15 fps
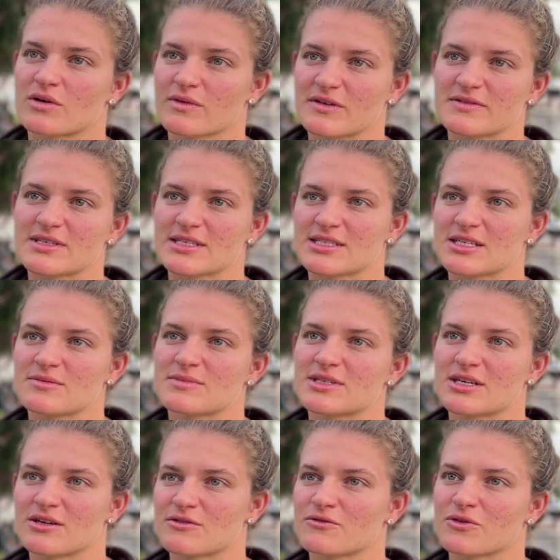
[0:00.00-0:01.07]
reef systems
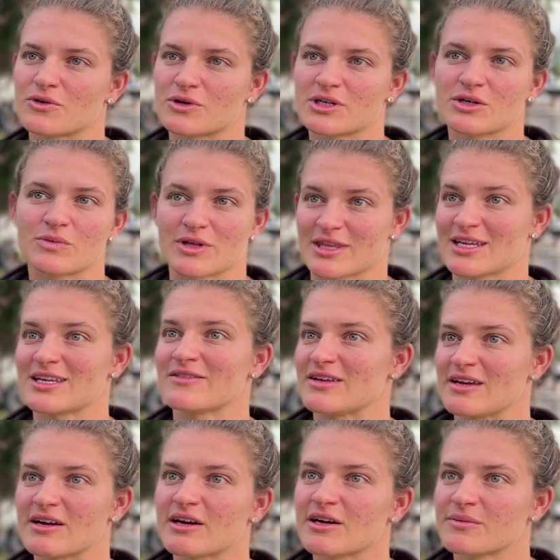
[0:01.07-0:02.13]
here in Florida within a
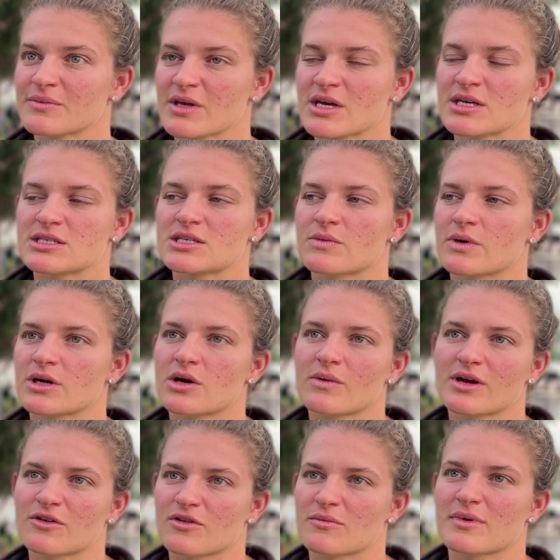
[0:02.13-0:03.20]
year. So we're
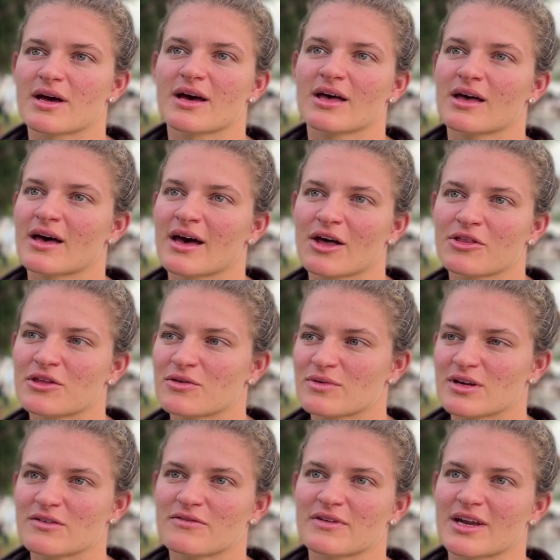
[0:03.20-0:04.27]
going from a healthy
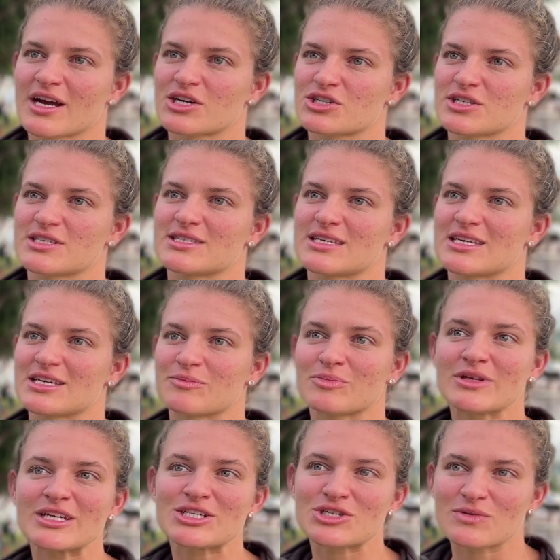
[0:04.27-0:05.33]
reef and actually seeing a
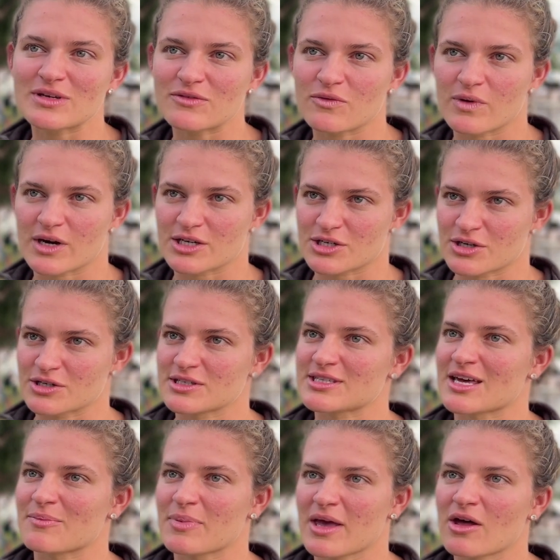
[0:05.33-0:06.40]
bleached reef where it turns
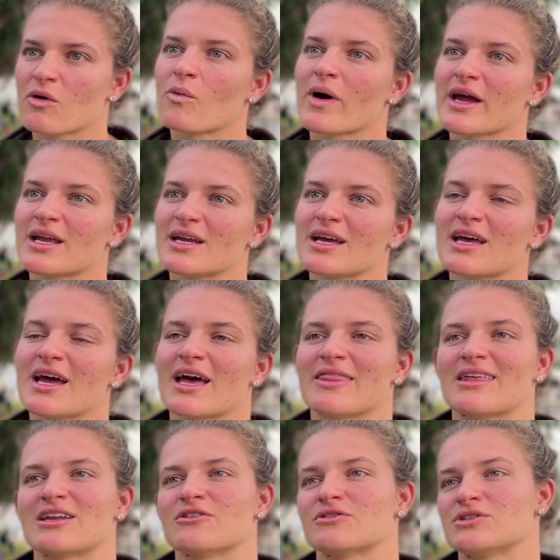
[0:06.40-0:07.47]
that pale white, and
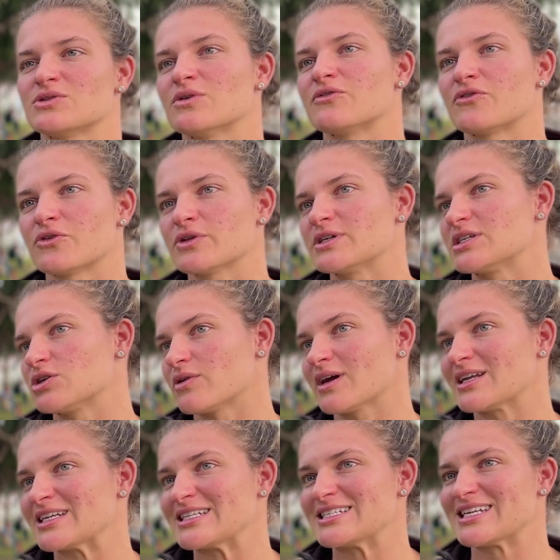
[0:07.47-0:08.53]
then to a fully
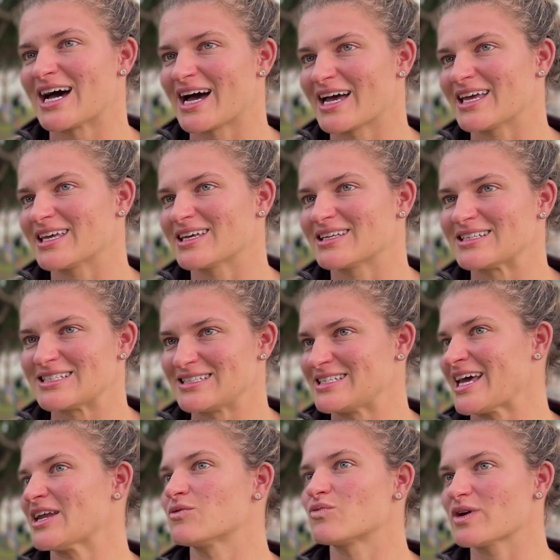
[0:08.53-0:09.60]
degraded, dying,
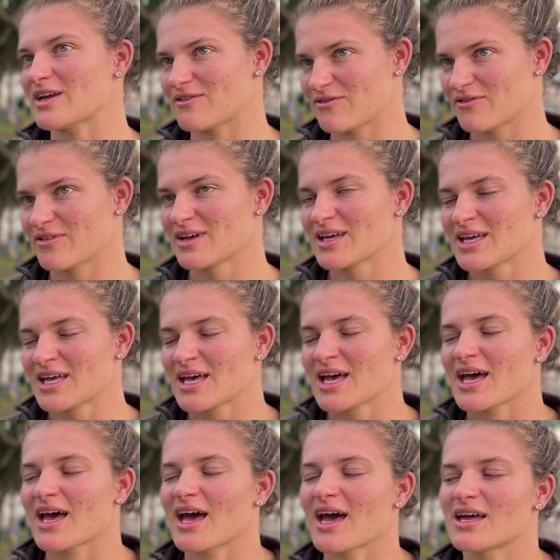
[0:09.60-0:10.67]
dead reef.
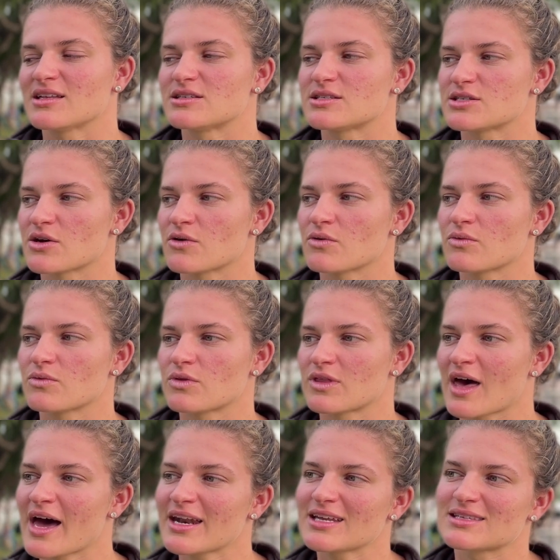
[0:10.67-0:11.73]
And so
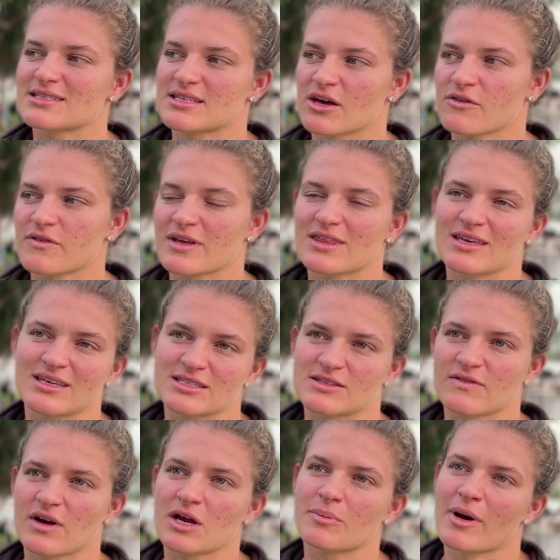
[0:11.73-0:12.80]
that itself, I think, is
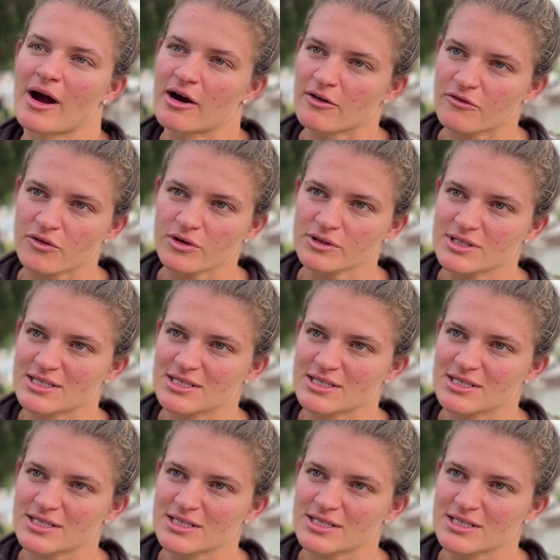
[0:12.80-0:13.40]
very powerful to